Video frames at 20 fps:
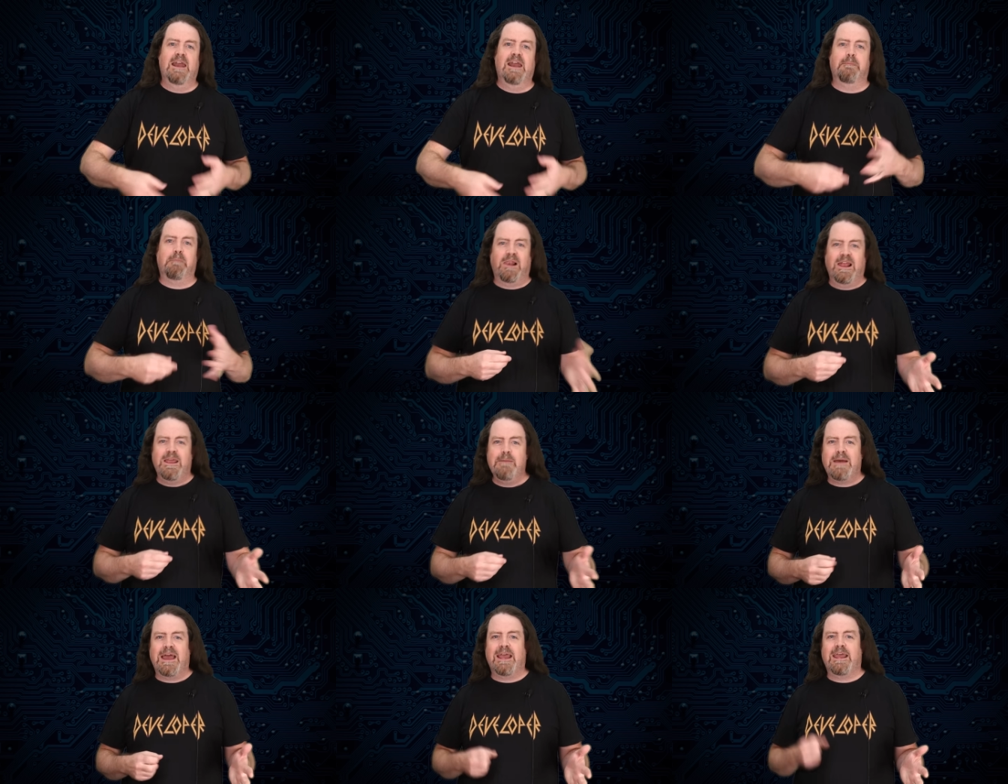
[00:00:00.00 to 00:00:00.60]
and
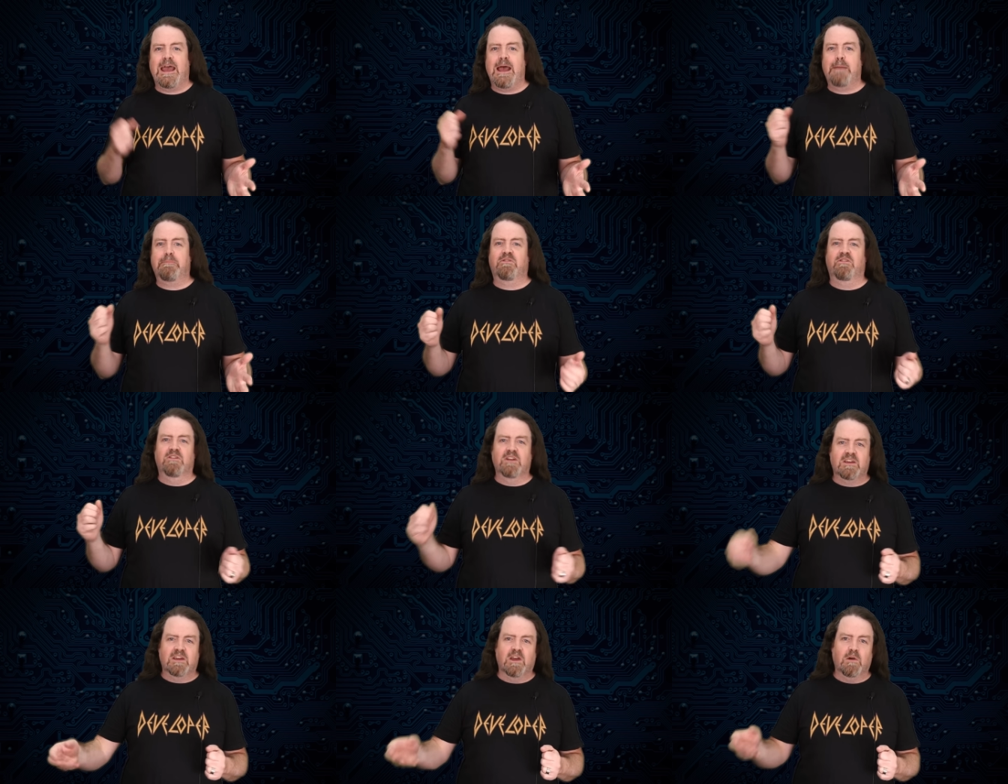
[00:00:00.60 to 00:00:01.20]
playback
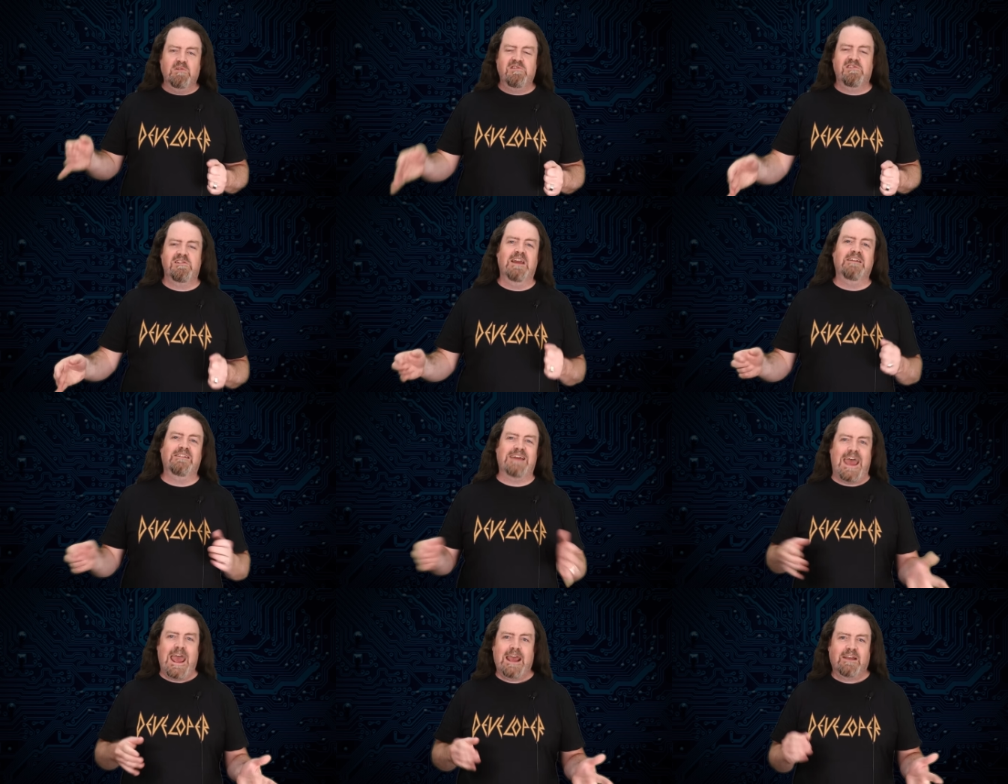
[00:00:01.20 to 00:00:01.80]
apps
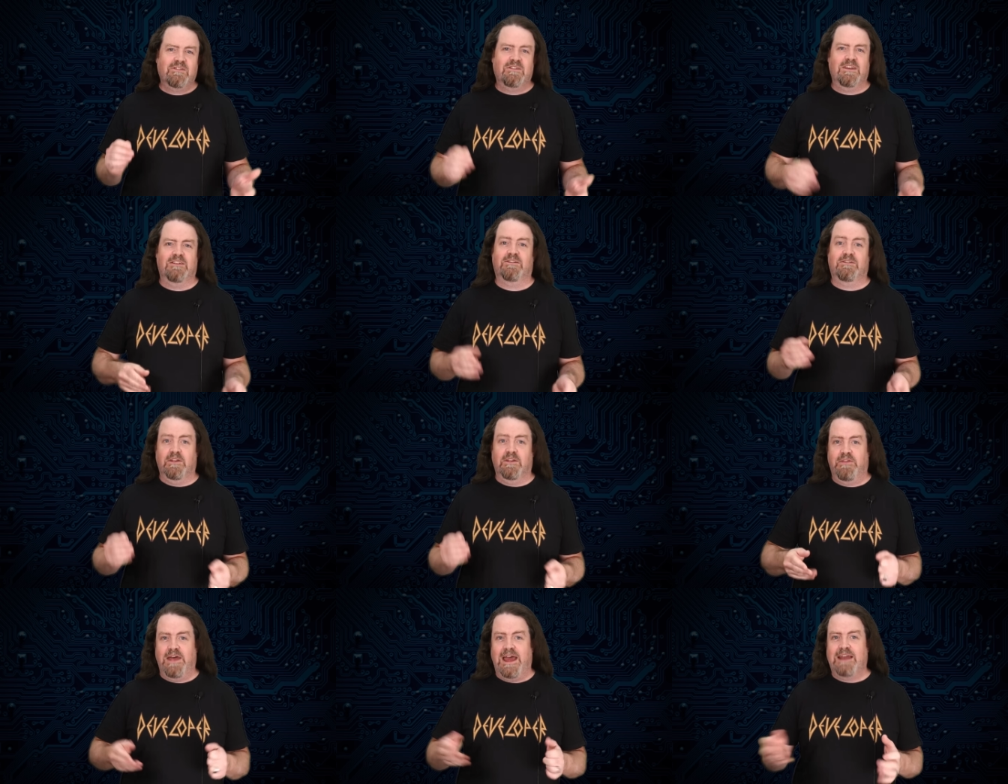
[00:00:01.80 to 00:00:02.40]
negotiate access
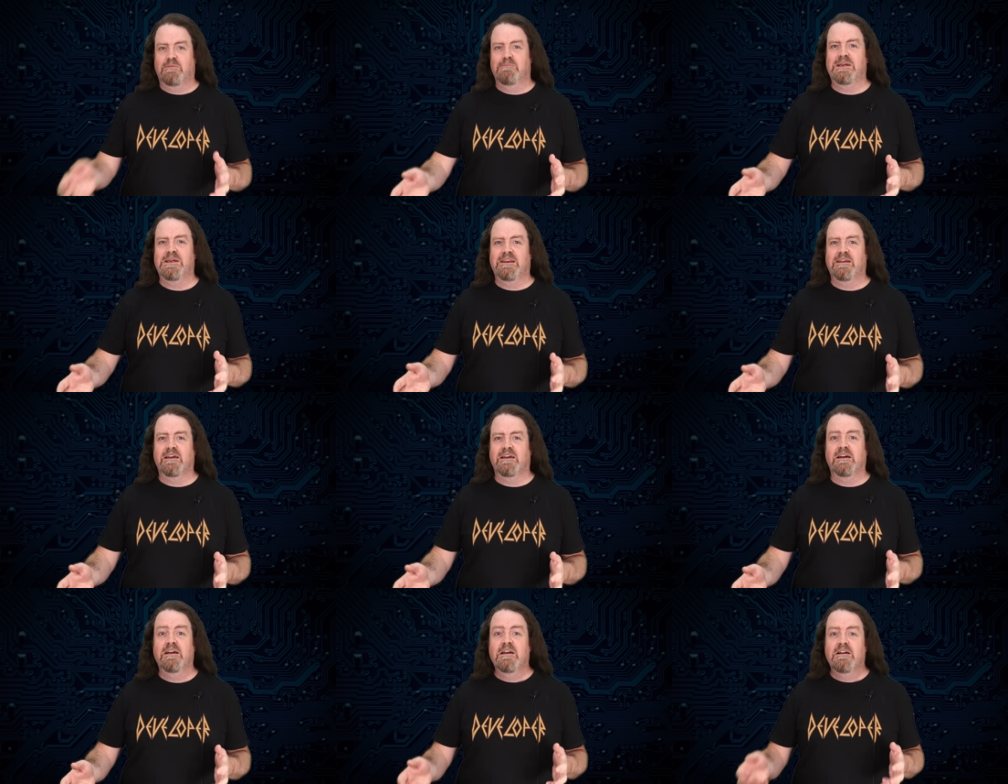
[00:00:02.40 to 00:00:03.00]
to that
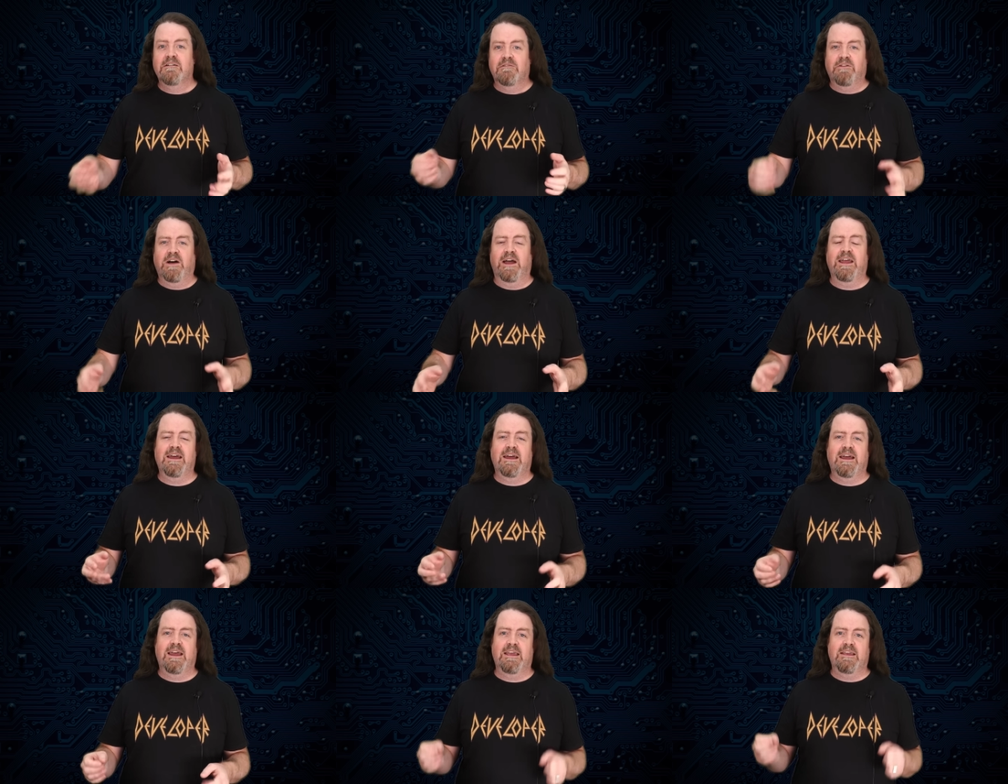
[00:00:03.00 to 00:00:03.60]
media
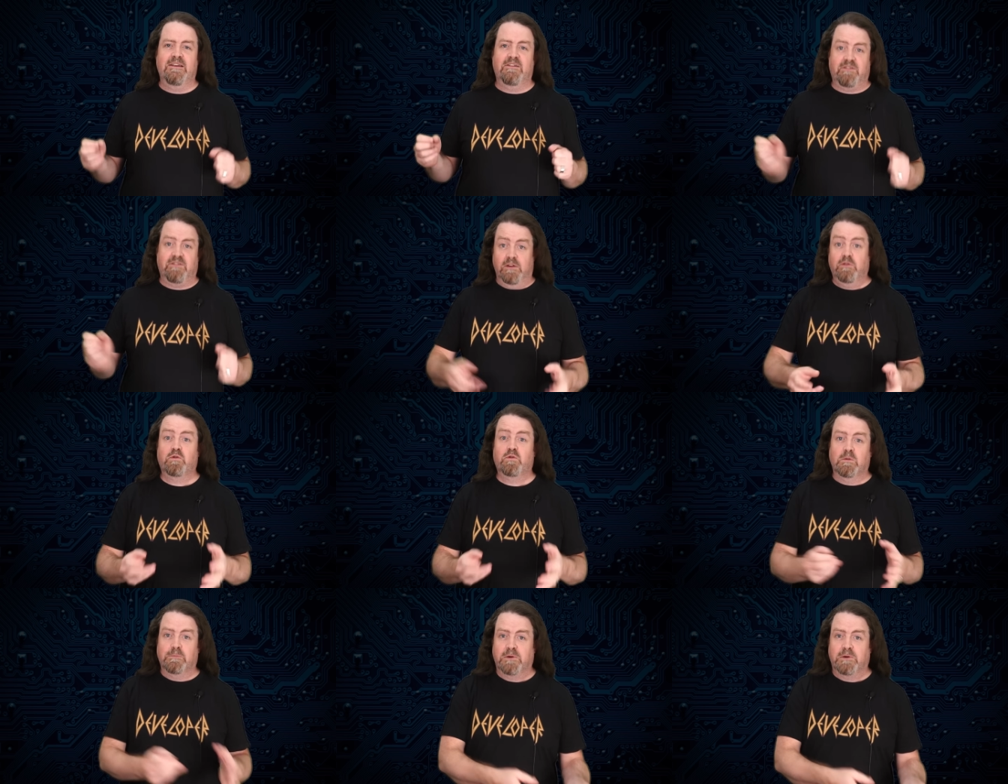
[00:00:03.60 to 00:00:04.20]
via a
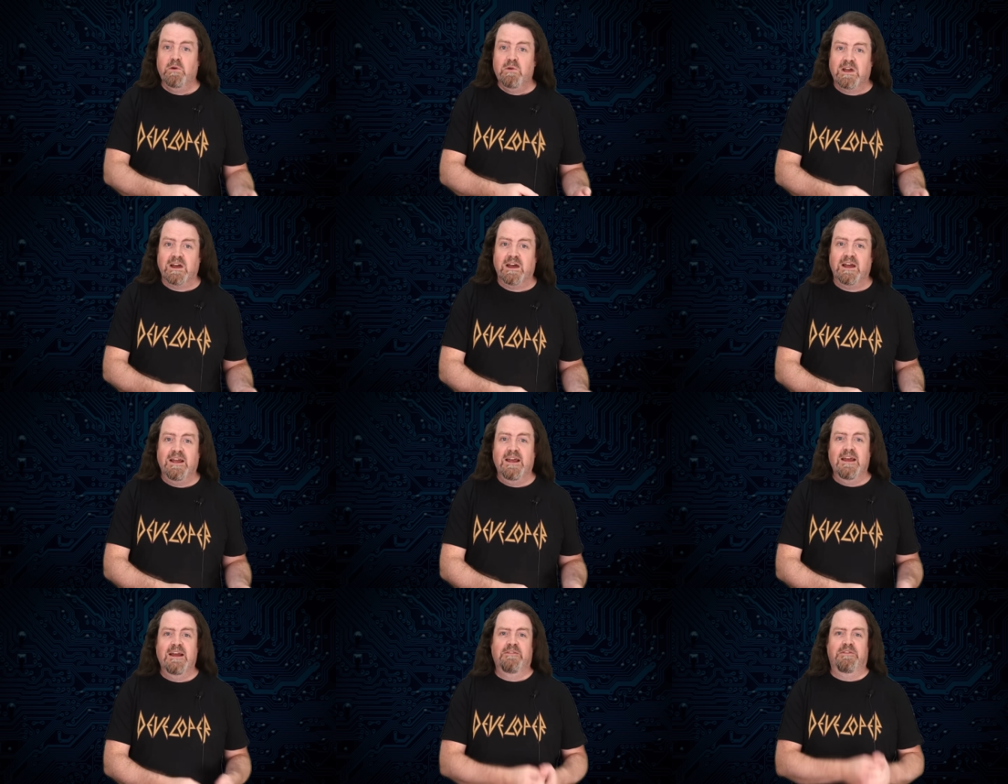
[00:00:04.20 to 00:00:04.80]
central broker
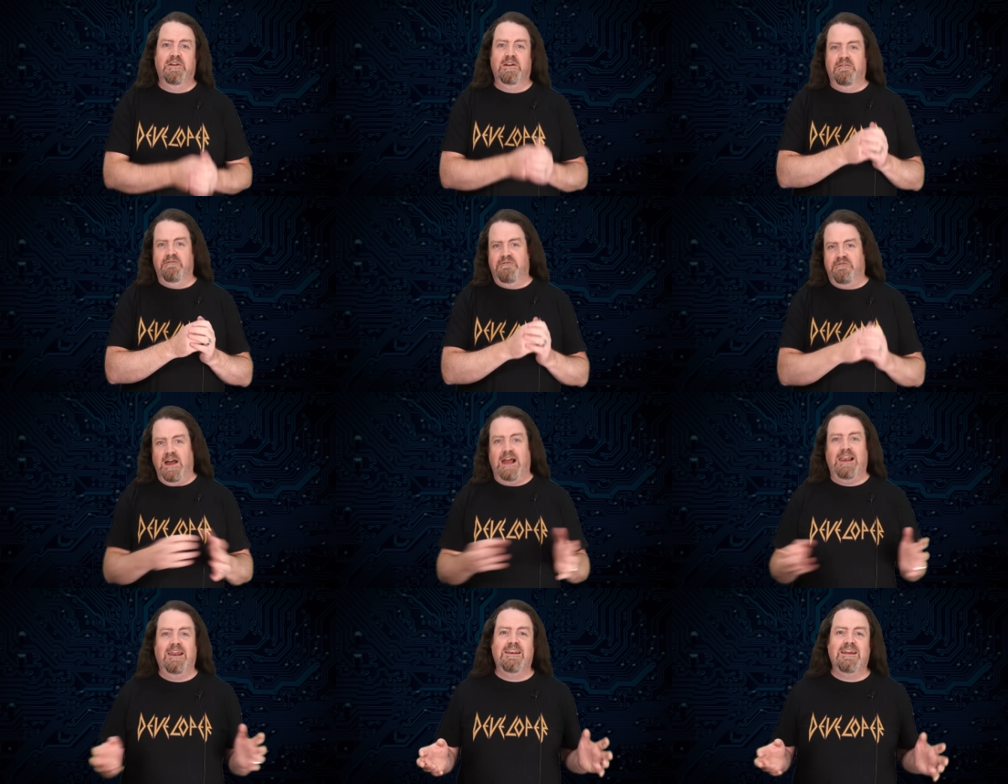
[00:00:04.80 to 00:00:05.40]
broker that
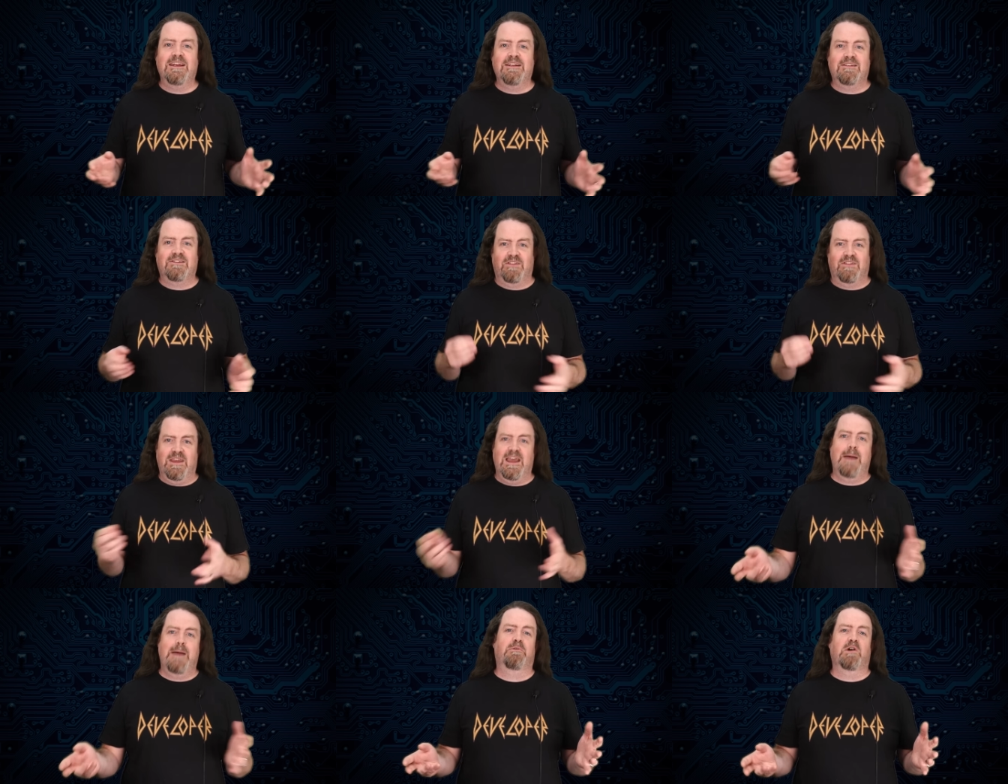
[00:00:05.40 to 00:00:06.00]
validates
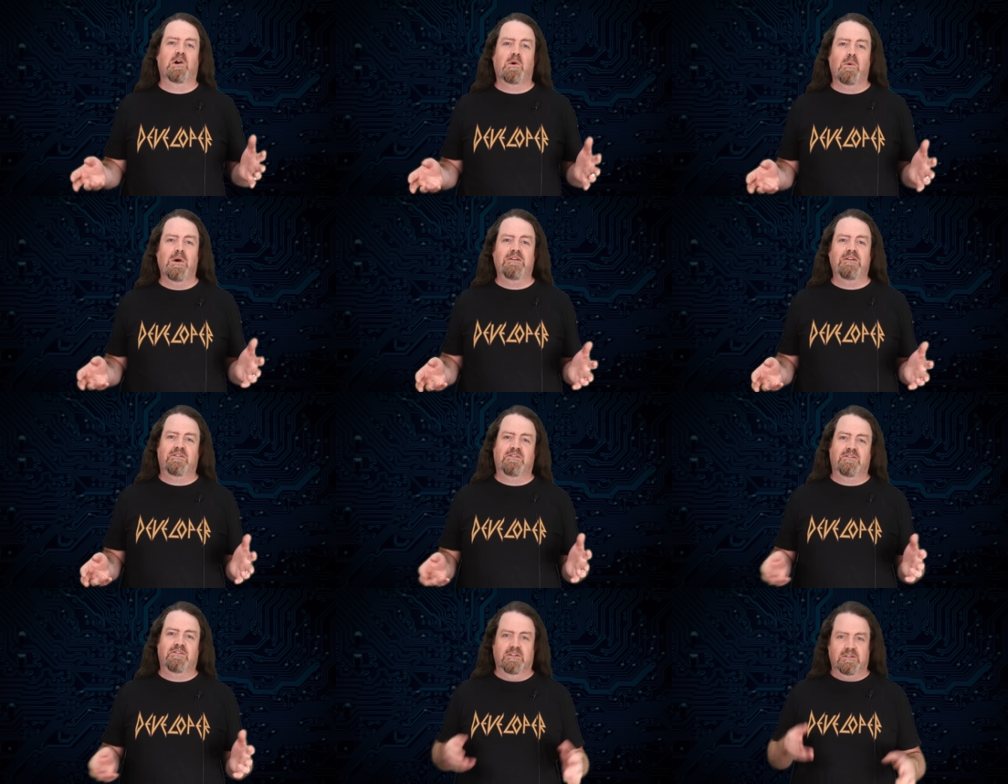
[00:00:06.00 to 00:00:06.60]
the app
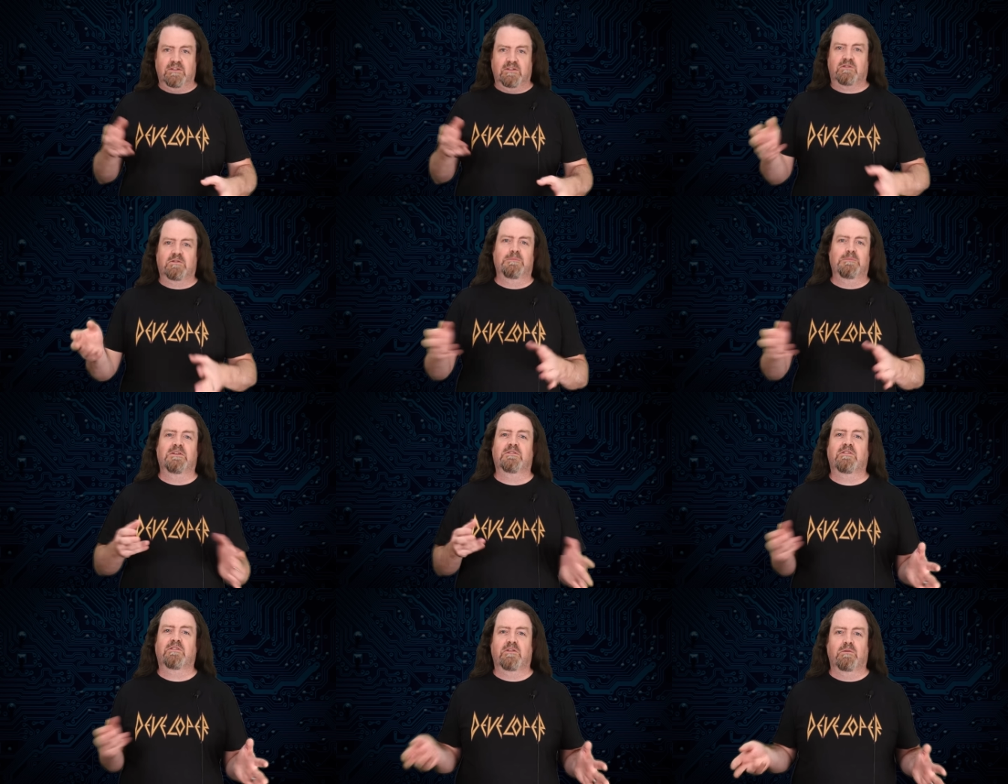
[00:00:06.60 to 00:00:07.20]
requests and
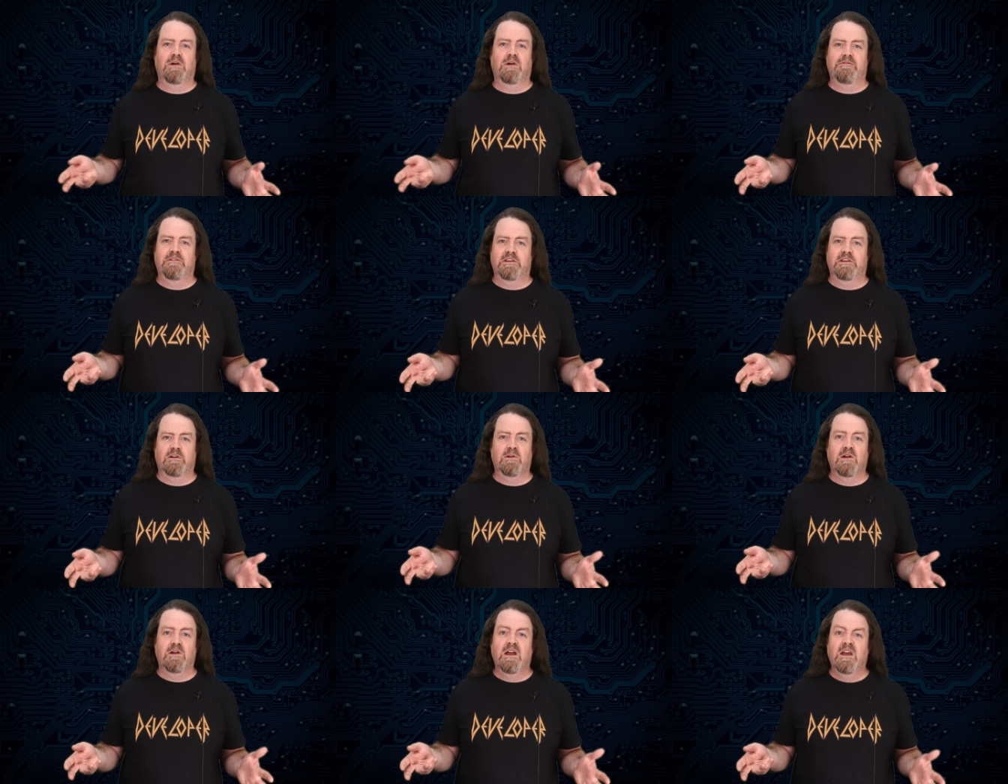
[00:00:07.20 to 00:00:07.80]
distributes the
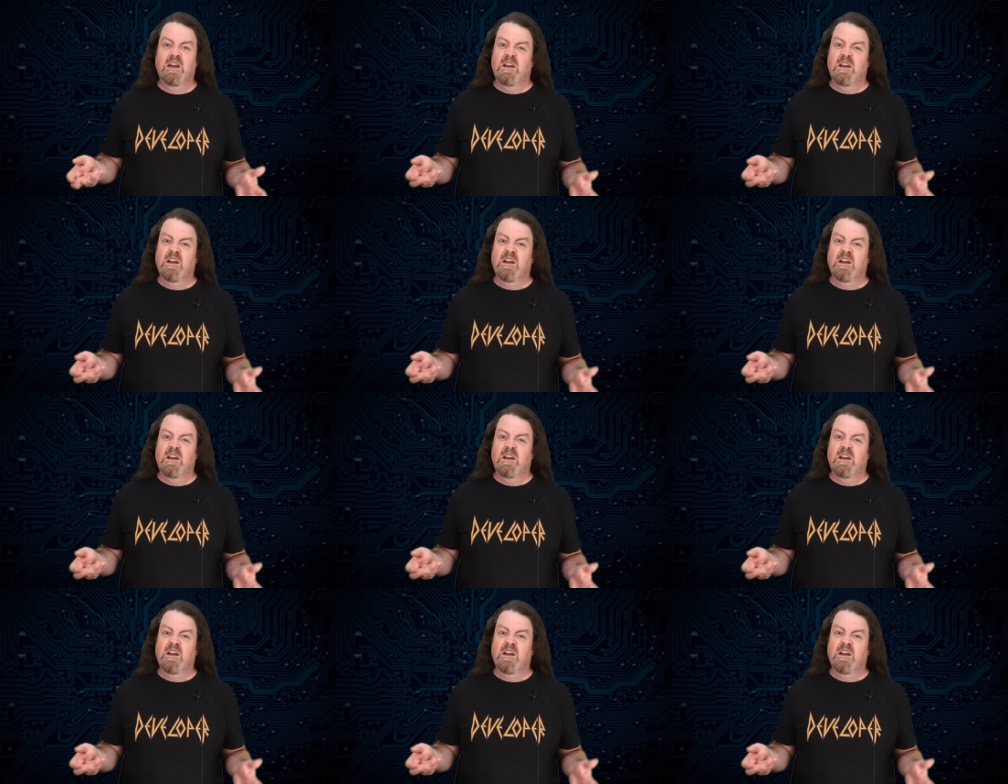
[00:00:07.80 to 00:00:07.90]
revenue.